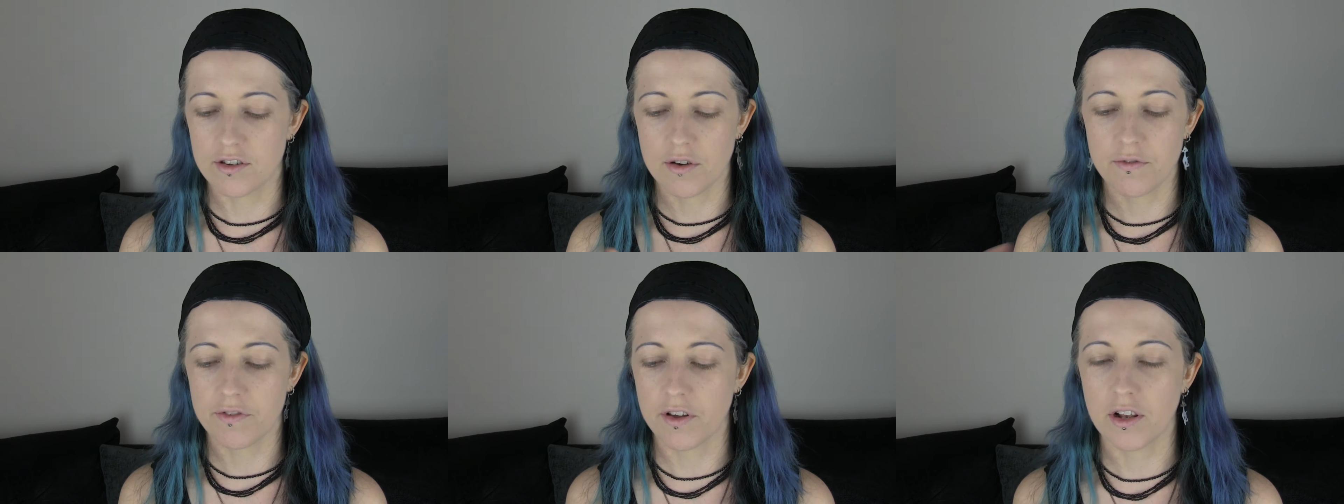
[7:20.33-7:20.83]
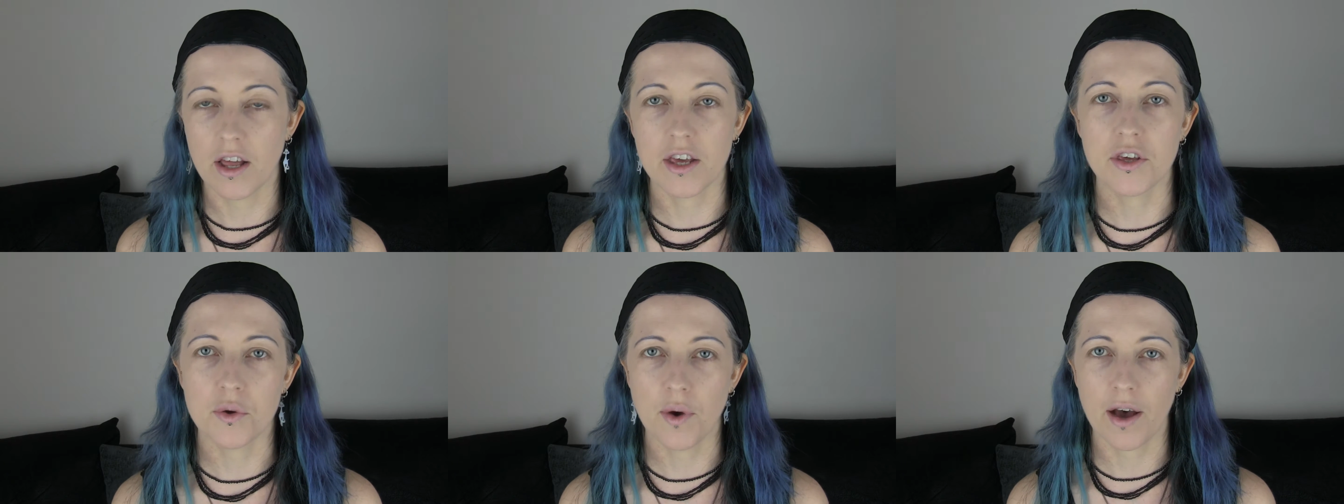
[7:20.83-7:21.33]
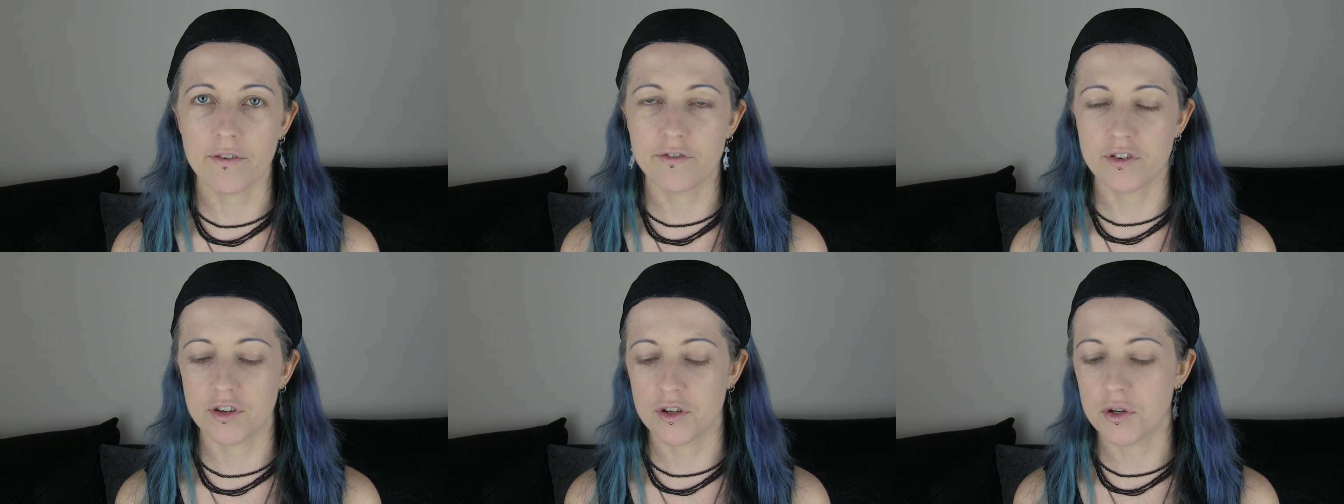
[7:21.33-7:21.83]
Don't feel like you
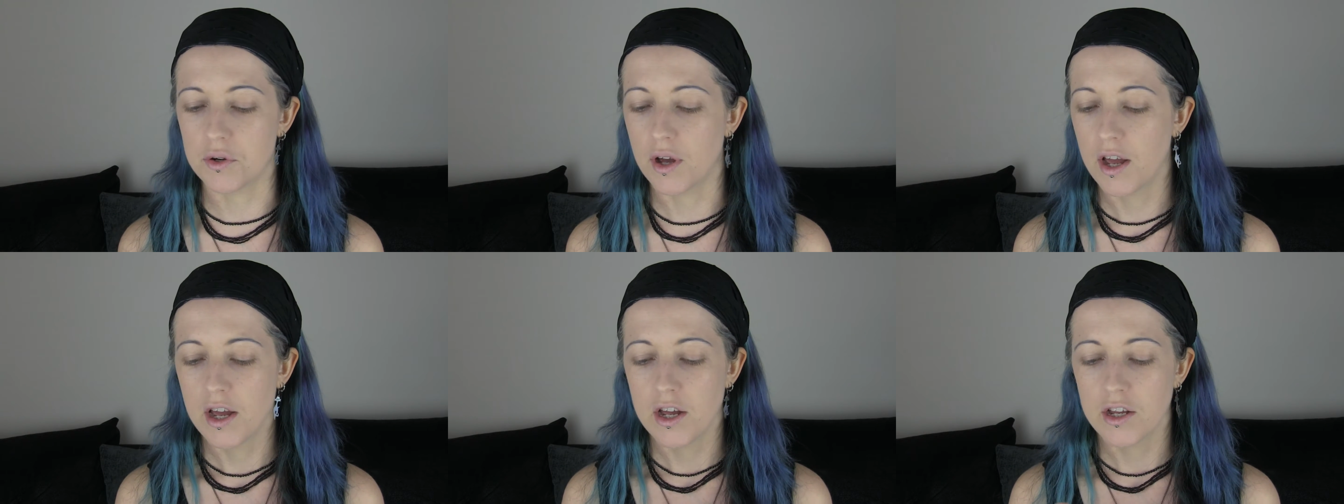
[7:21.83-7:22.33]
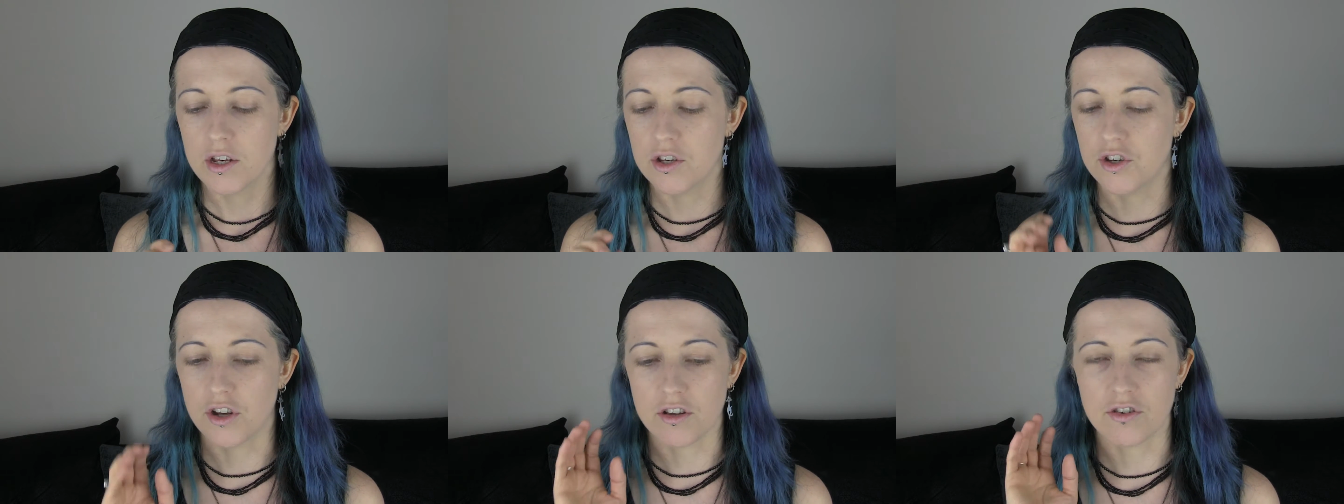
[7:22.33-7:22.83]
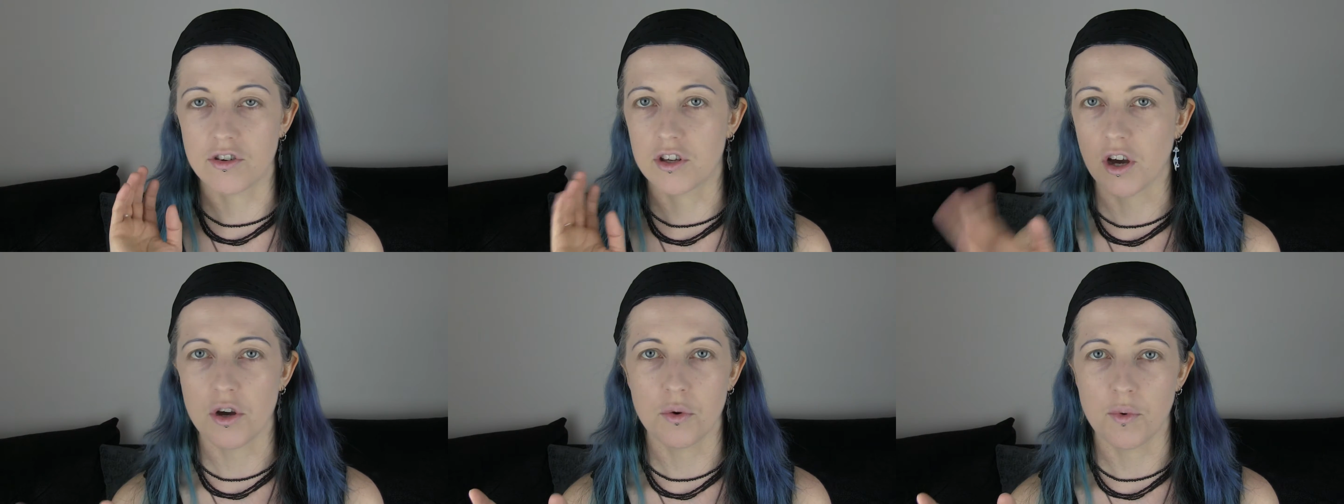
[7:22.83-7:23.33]
have to just
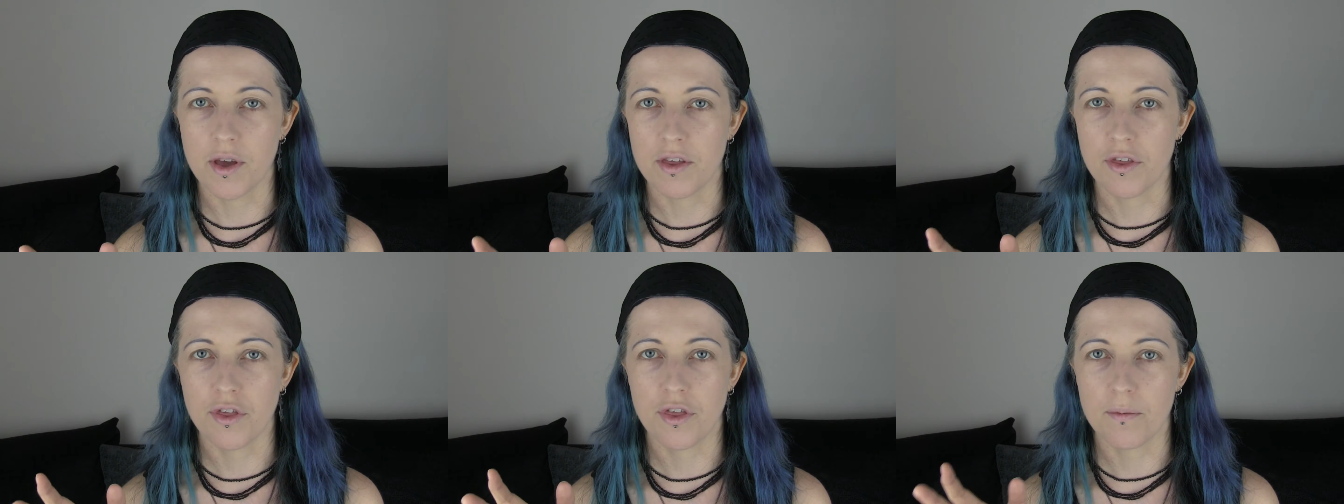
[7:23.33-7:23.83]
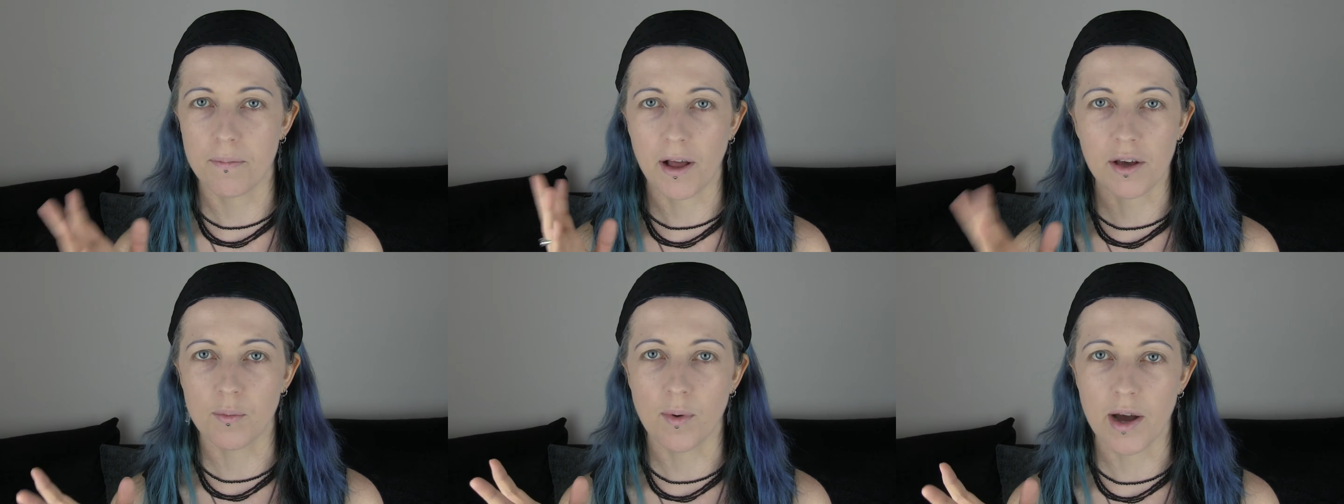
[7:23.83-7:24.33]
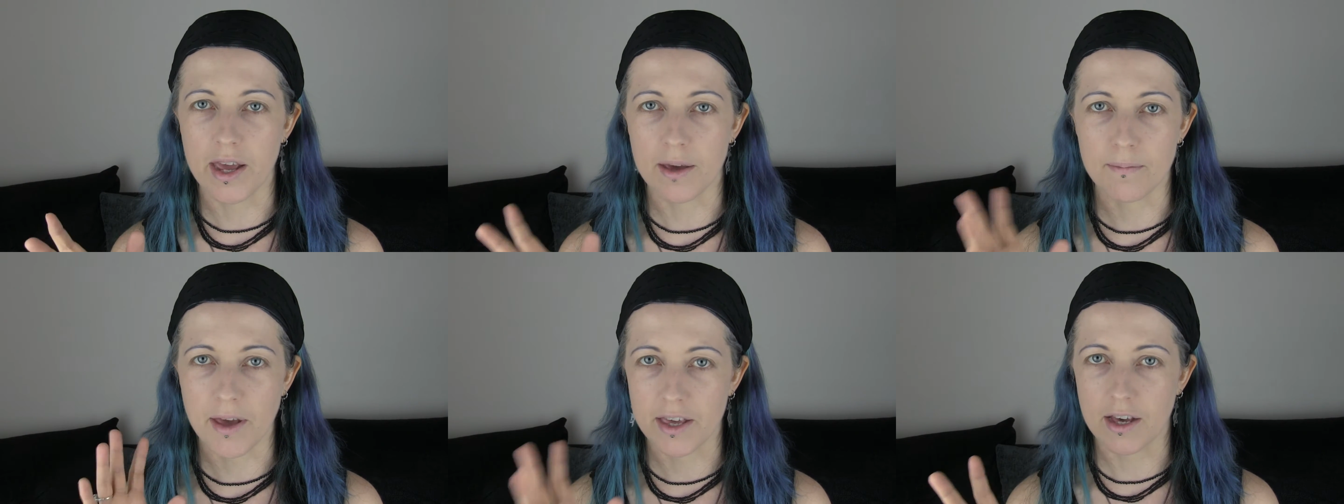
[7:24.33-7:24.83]
go with black and
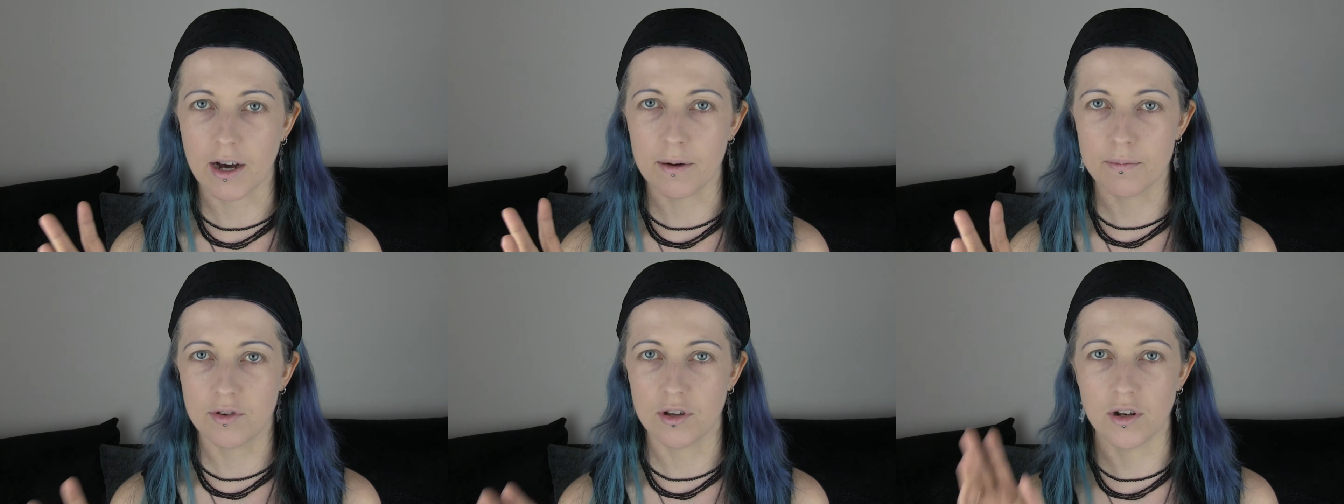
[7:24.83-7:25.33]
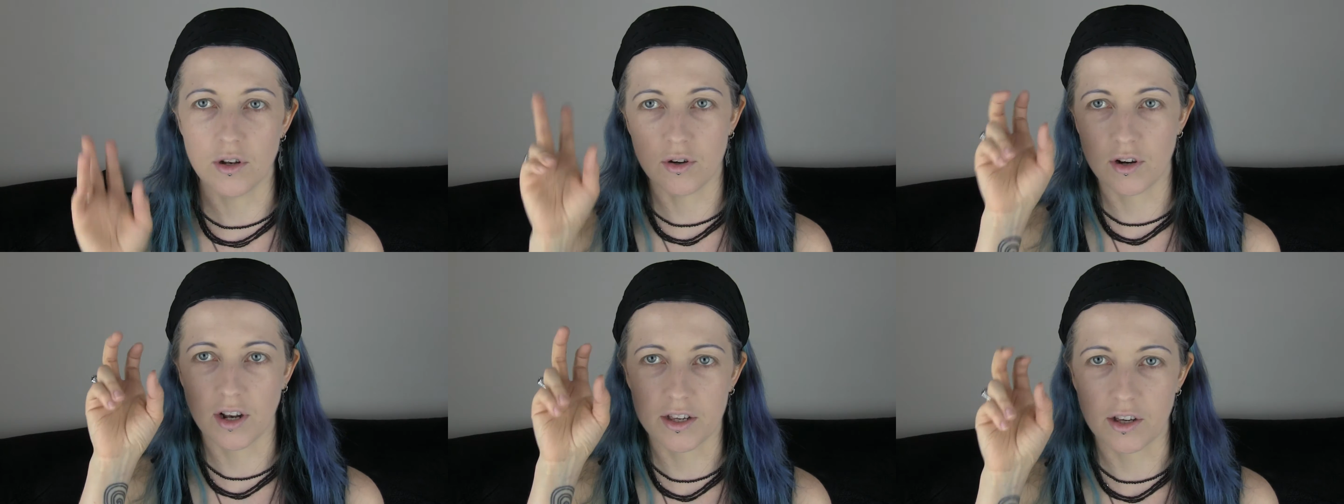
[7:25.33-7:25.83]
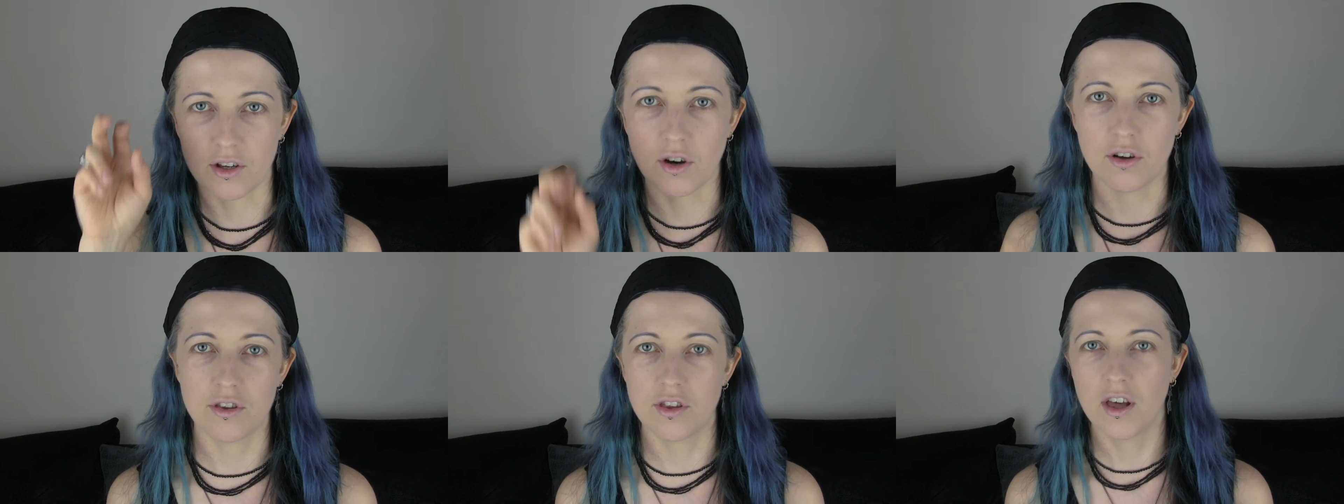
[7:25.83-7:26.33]
white makeup to look like a
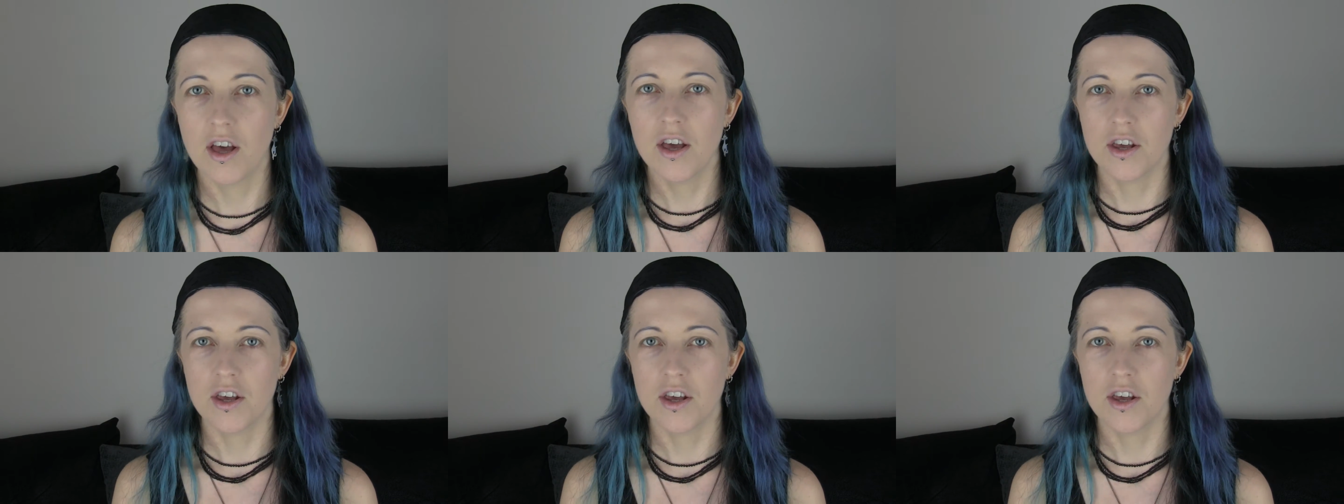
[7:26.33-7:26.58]
goth.